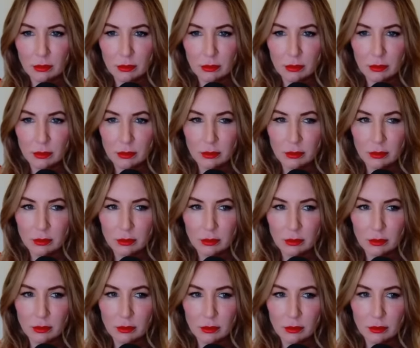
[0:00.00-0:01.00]

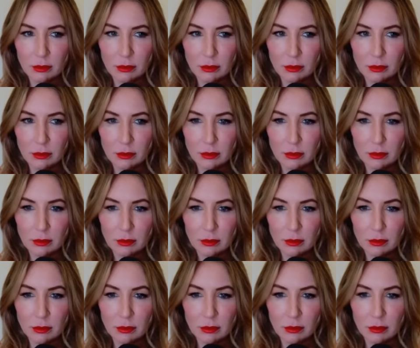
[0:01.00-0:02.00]

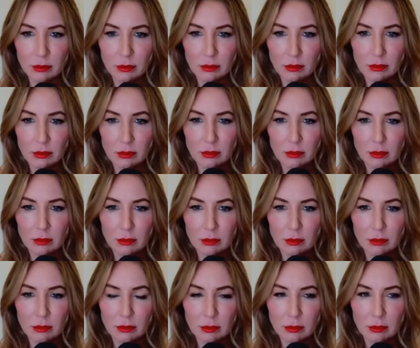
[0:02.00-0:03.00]

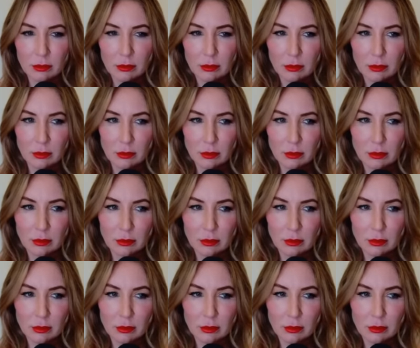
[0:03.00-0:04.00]

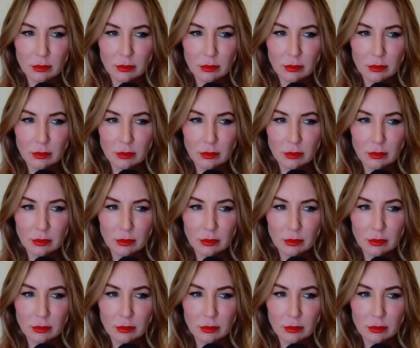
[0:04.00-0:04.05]
(not speaking)